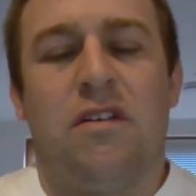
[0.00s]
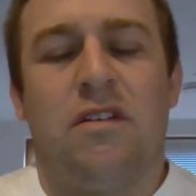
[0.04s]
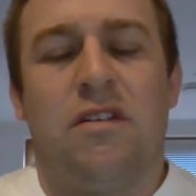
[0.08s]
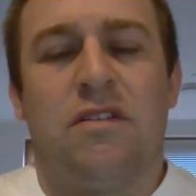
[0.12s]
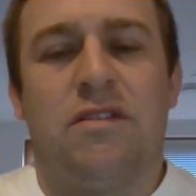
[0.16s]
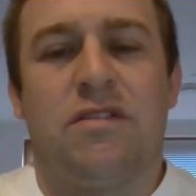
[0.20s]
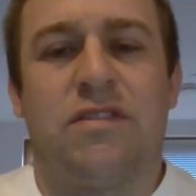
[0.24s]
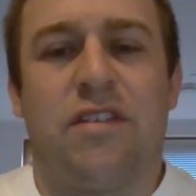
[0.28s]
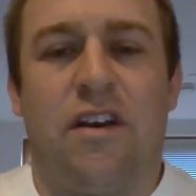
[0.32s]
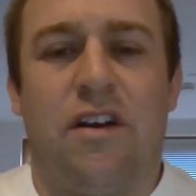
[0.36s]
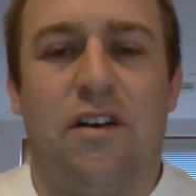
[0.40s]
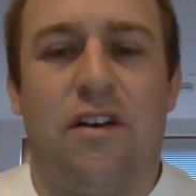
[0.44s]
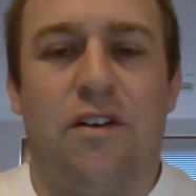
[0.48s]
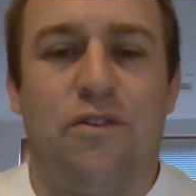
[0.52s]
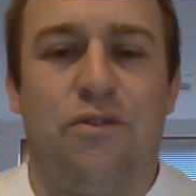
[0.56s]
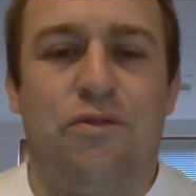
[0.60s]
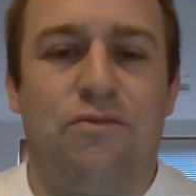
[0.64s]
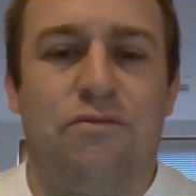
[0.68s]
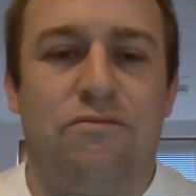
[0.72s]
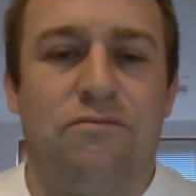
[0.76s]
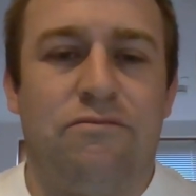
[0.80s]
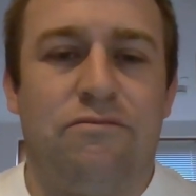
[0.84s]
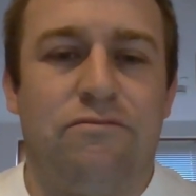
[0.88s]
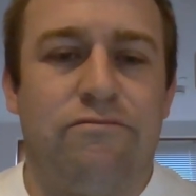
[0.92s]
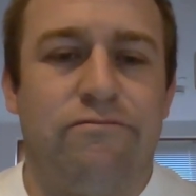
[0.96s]

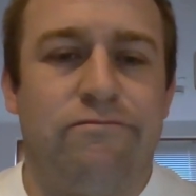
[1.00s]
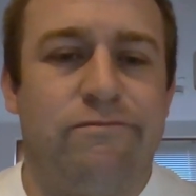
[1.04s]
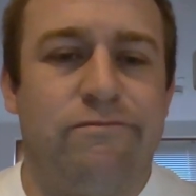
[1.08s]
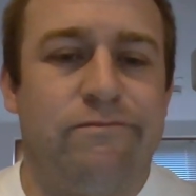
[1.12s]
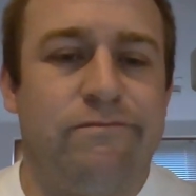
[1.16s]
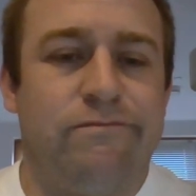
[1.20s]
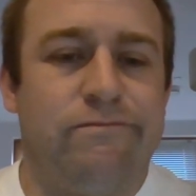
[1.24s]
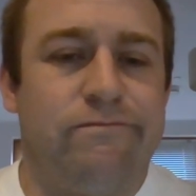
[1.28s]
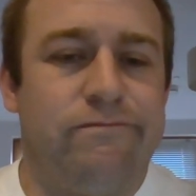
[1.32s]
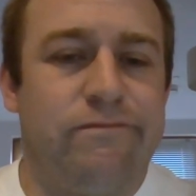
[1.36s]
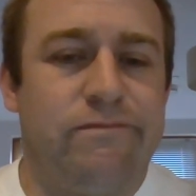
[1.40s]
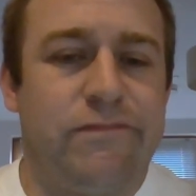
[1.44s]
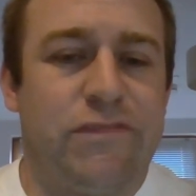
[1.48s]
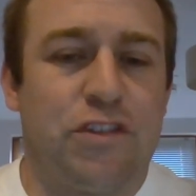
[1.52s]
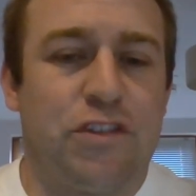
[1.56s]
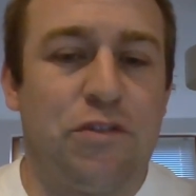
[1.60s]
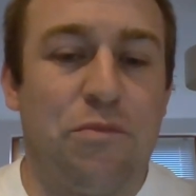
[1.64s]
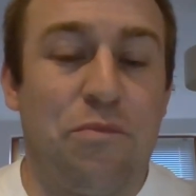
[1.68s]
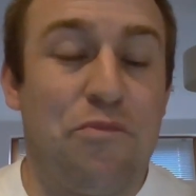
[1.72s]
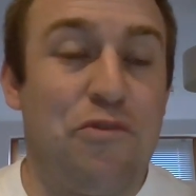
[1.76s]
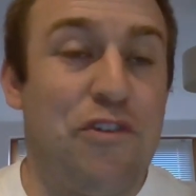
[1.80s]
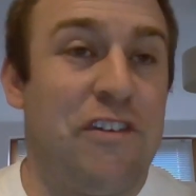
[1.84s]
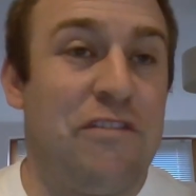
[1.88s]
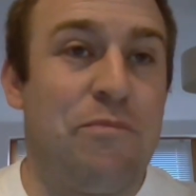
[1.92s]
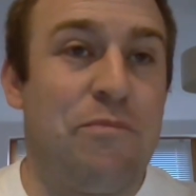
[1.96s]
So,
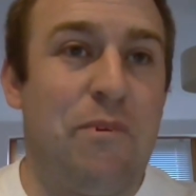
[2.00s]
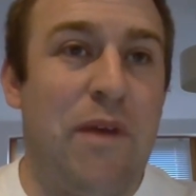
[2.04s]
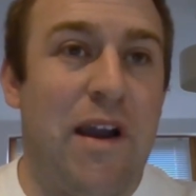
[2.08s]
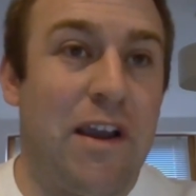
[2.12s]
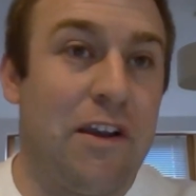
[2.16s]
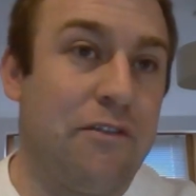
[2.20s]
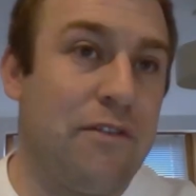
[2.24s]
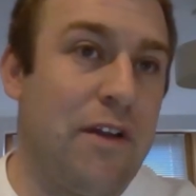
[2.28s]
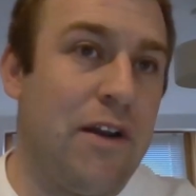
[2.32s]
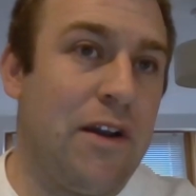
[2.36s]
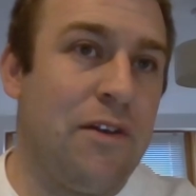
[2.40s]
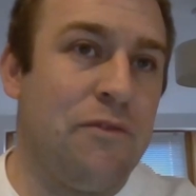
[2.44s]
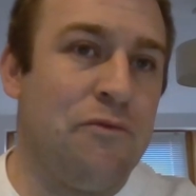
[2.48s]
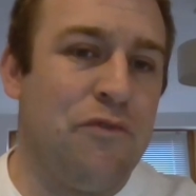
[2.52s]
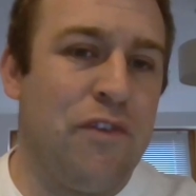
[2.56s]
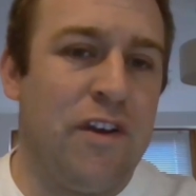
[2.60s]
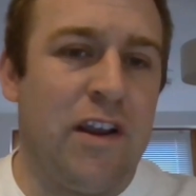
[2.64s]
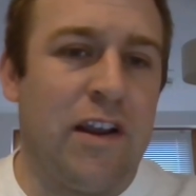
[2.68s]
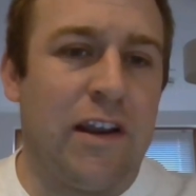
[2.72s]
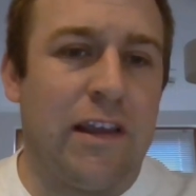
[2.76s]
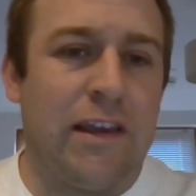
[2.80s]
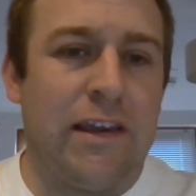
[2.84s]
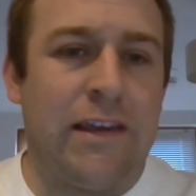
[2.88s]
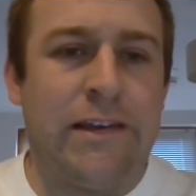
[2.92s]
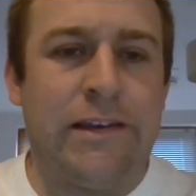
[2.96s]
some brief background,
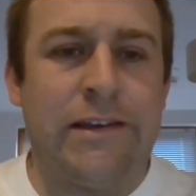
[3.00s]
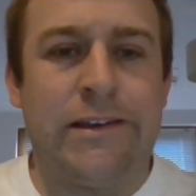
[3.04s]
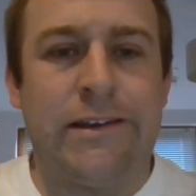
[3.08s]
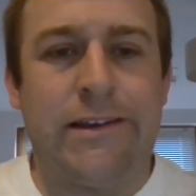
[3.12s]
really.